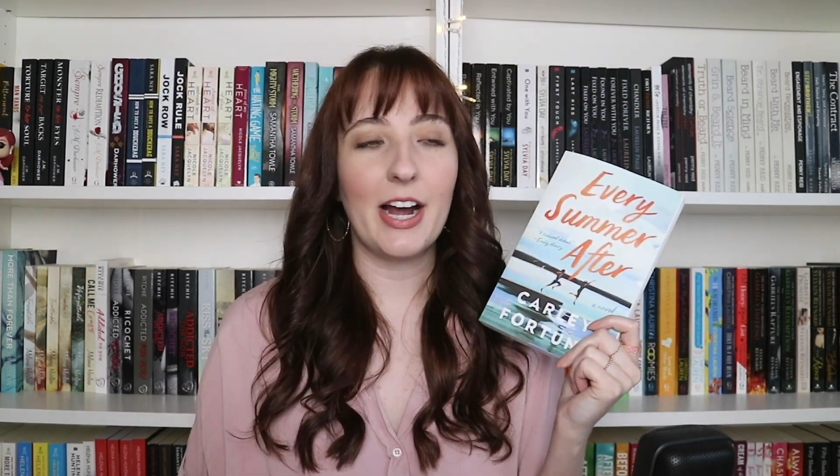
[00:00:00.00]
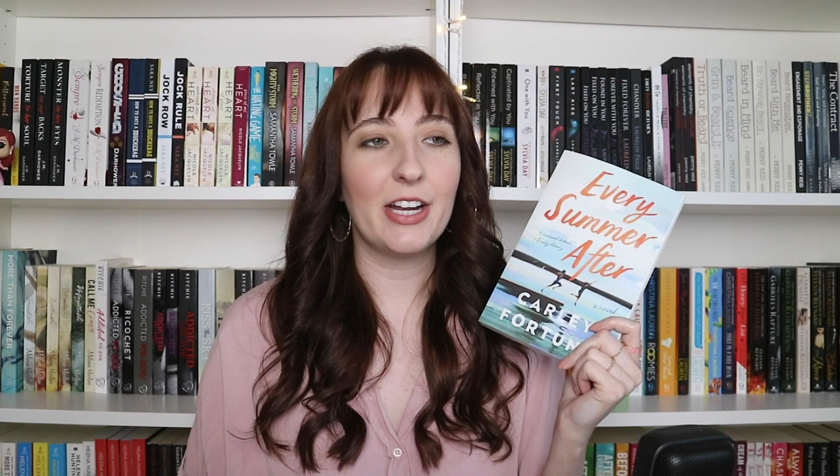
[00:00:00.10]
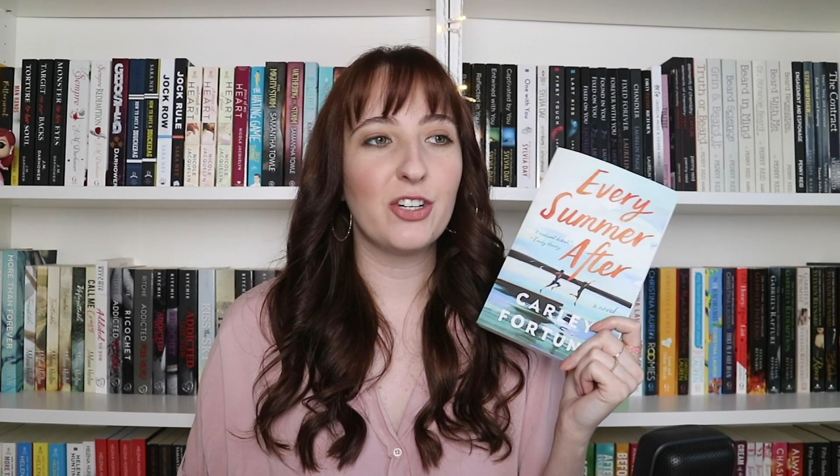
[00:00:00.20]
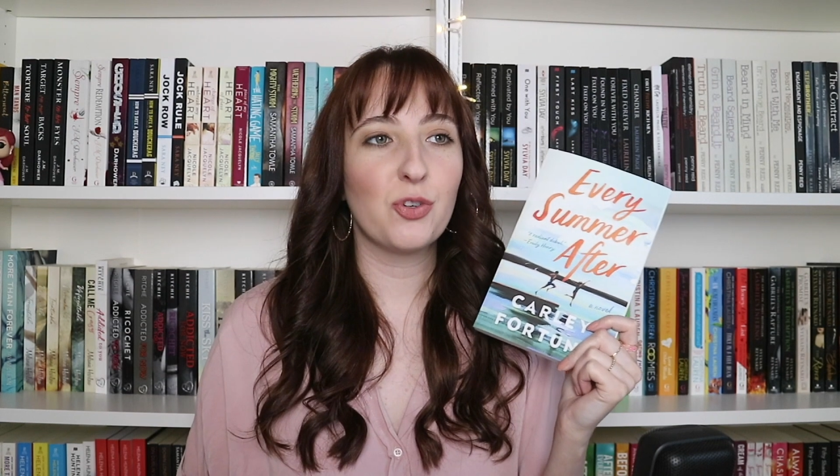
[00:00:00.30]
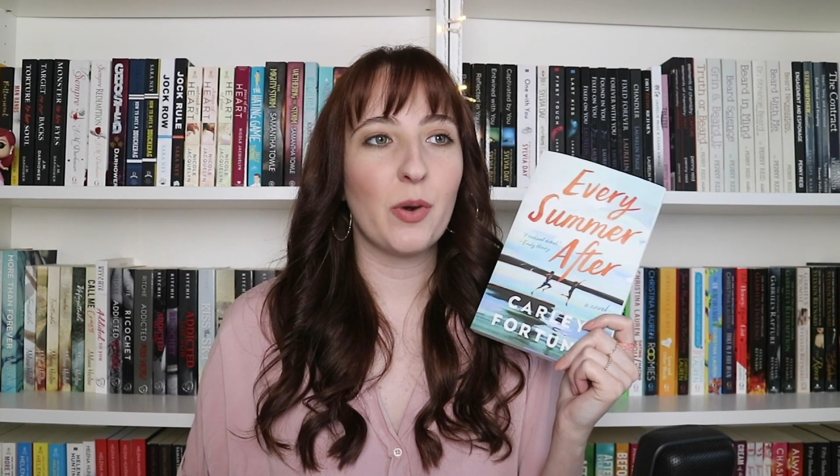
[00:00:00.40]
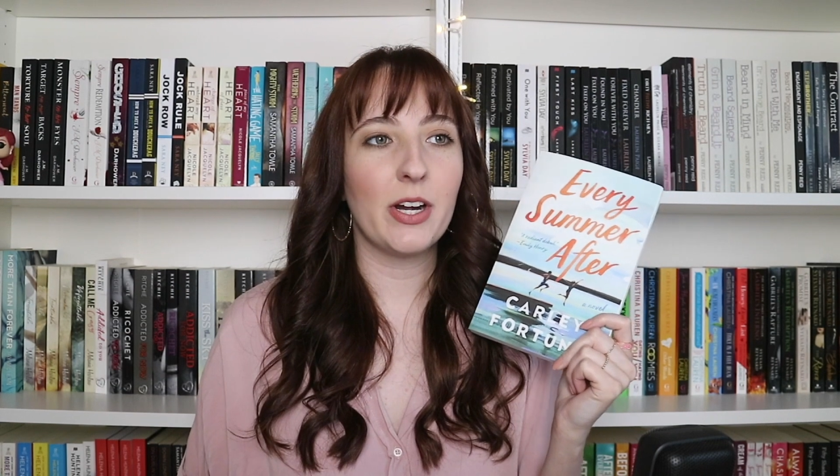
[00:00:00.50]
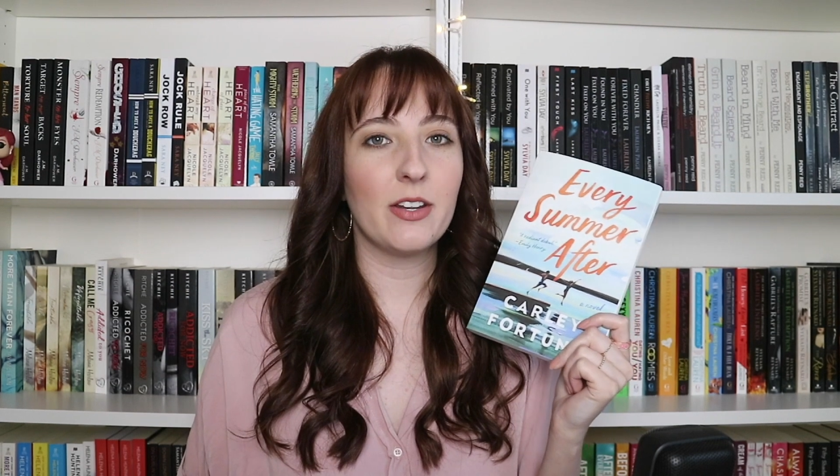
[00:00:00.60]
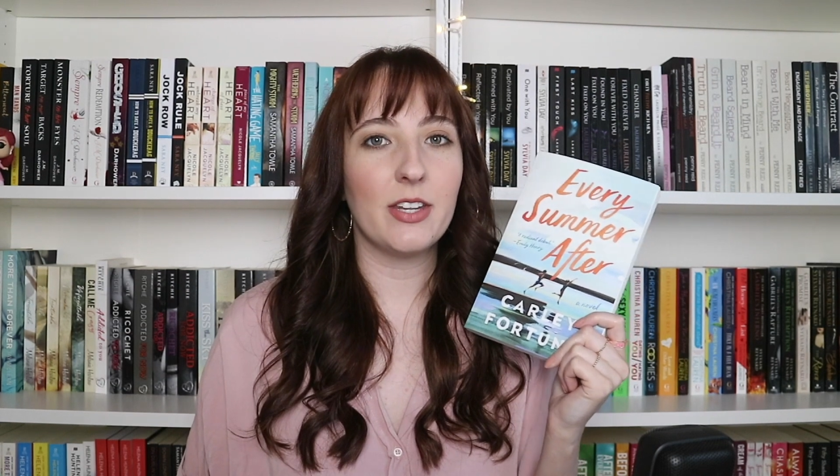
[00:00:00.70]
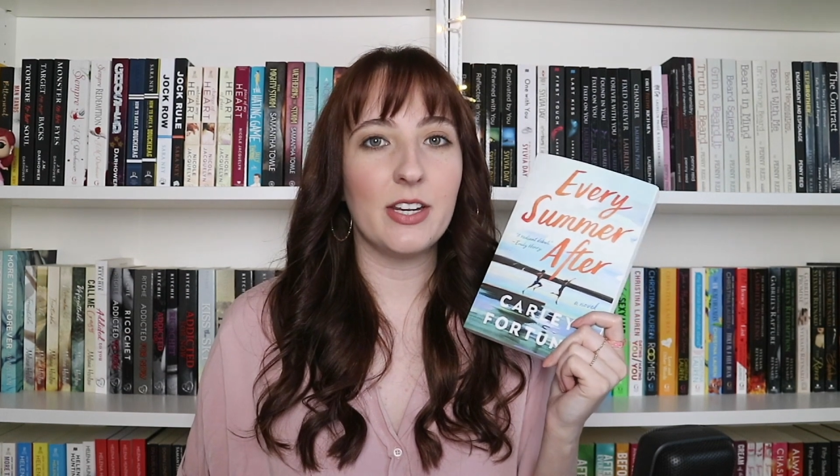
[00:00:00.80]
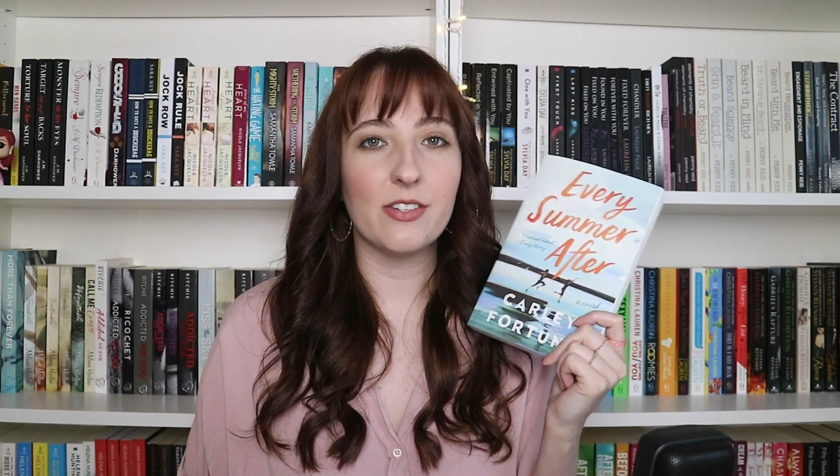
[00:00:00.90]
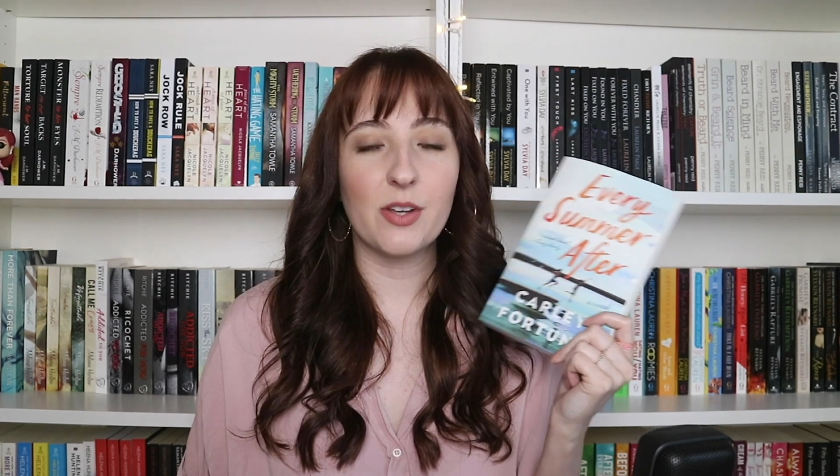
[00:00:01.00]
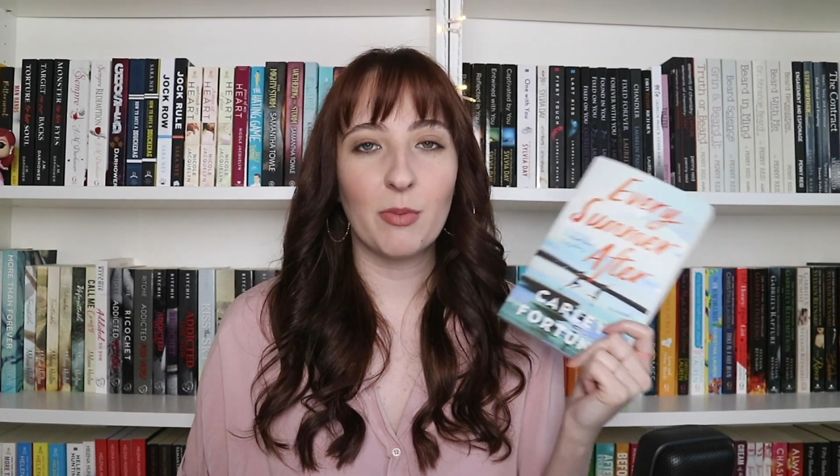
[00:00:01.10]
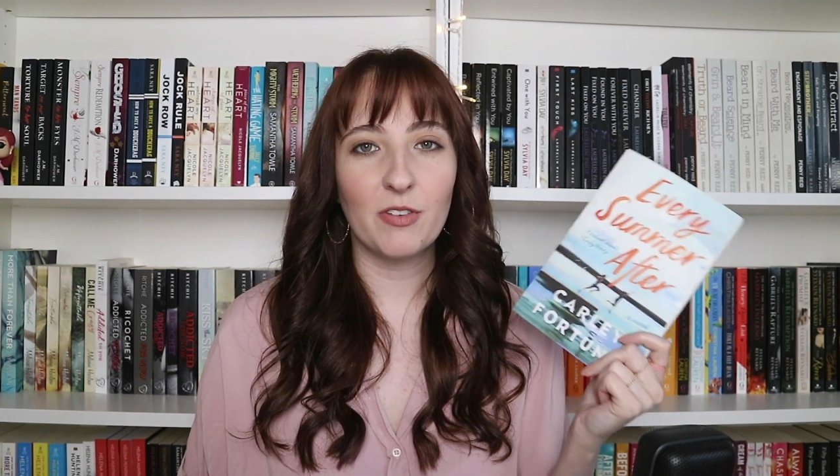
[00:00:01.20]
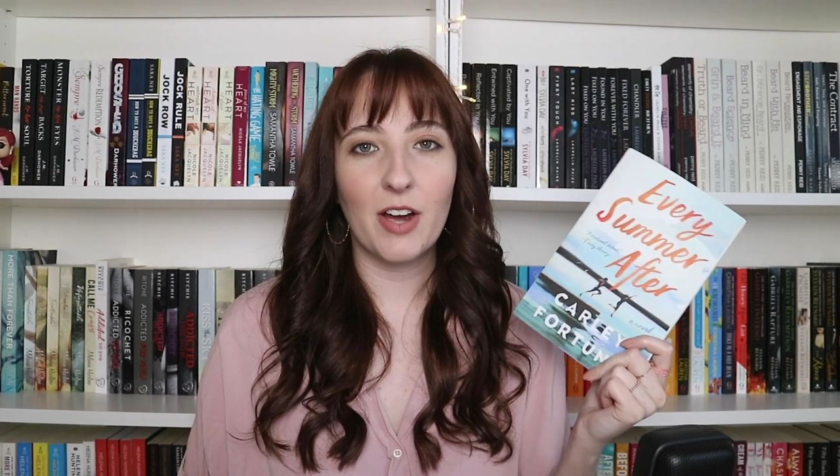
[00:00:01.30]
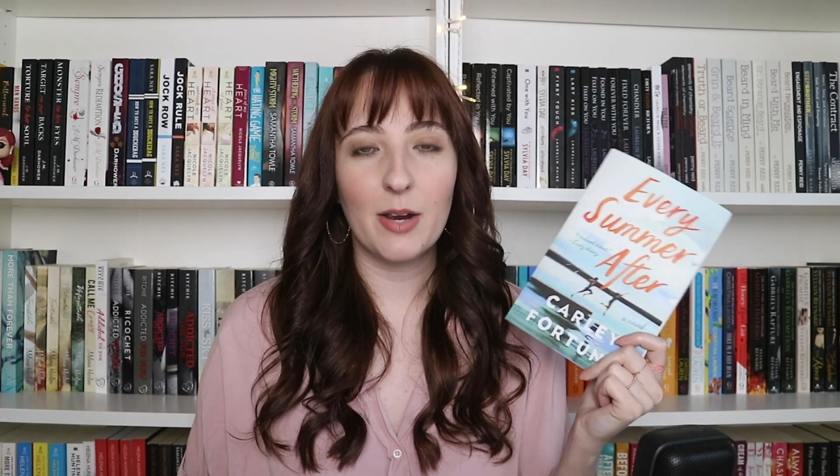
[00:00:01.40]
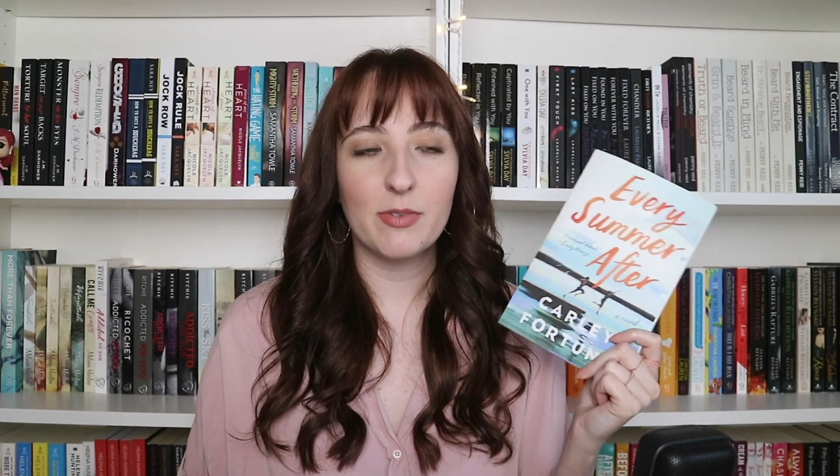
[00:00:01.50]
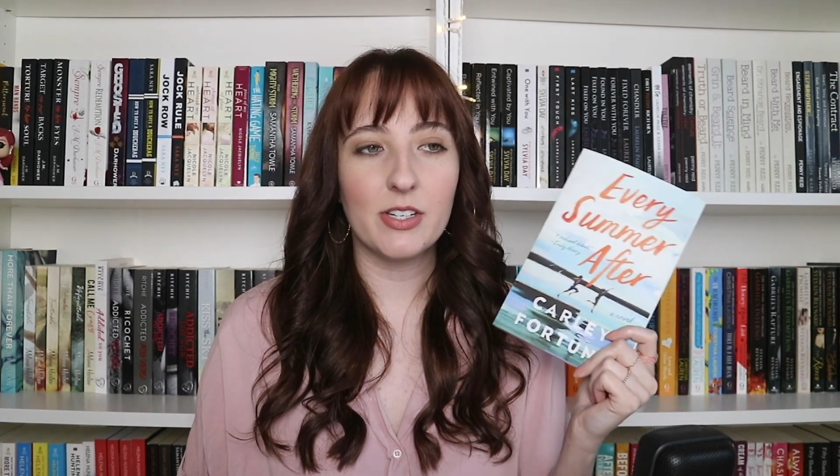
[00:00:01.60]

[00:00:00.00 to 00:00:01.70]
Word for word: I enjoyed the summer vibes